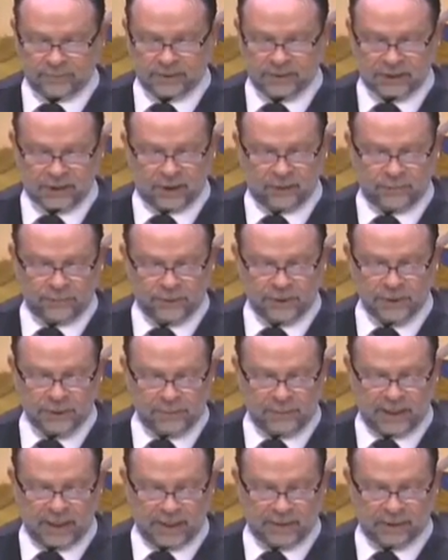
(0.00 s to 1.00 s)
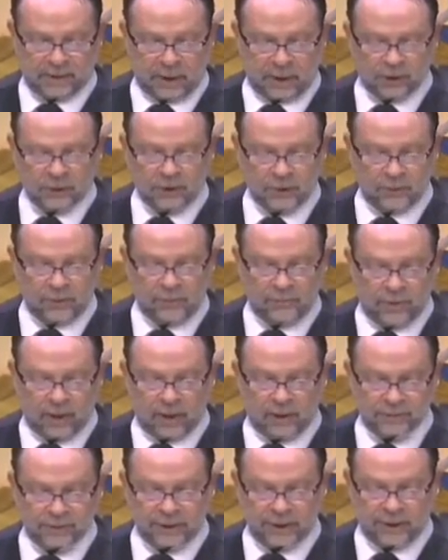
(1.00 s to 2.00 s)
Self-respect also
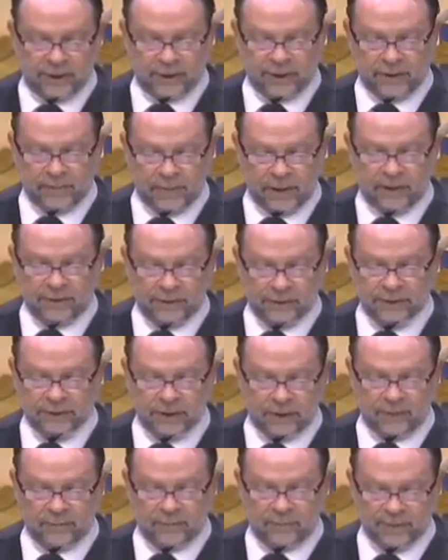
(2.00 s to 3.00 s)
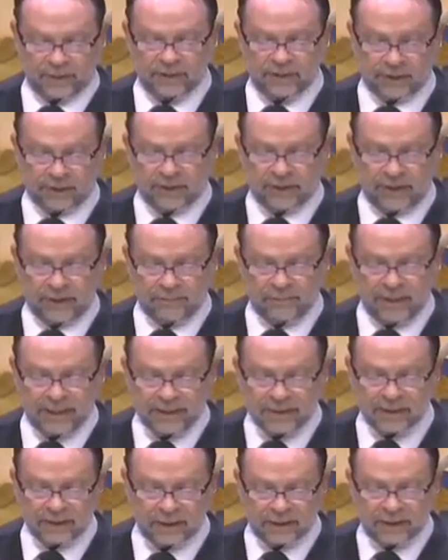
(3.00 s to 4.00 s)
involves caring about yourself physically and
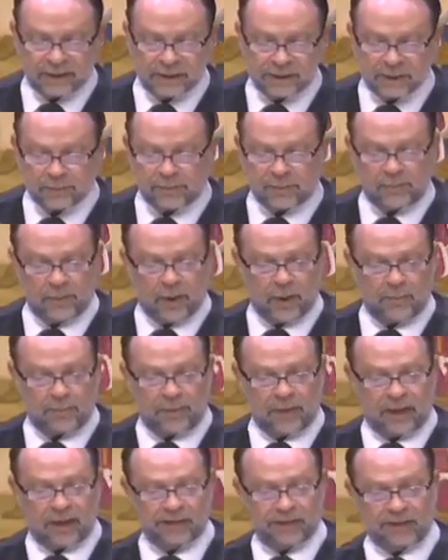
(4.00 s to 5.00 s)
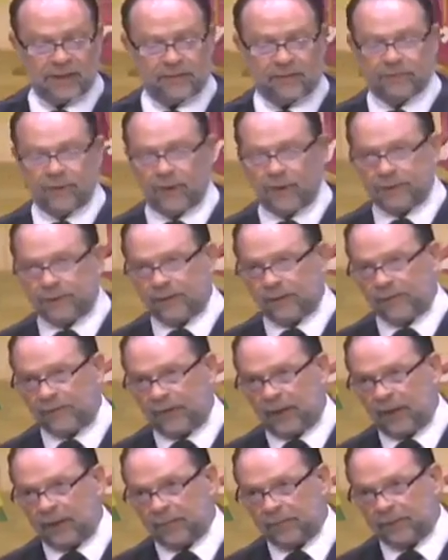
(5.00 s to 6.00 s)
mentally to promote positive growth and
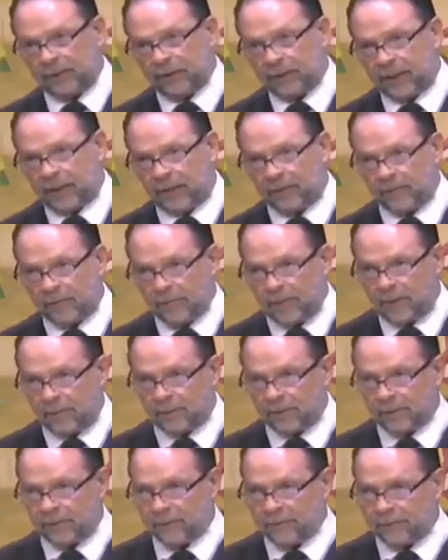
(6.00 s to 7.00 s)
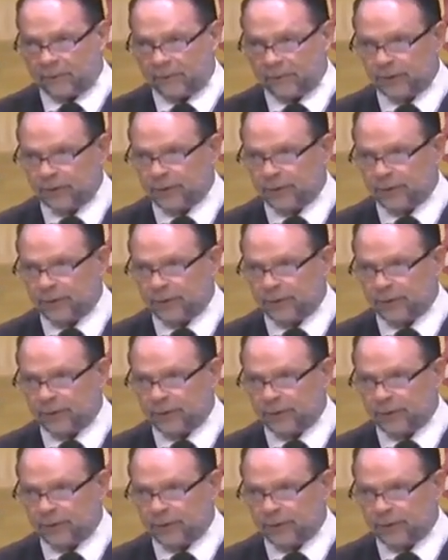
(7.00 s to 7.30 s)
development. Now remember, if you're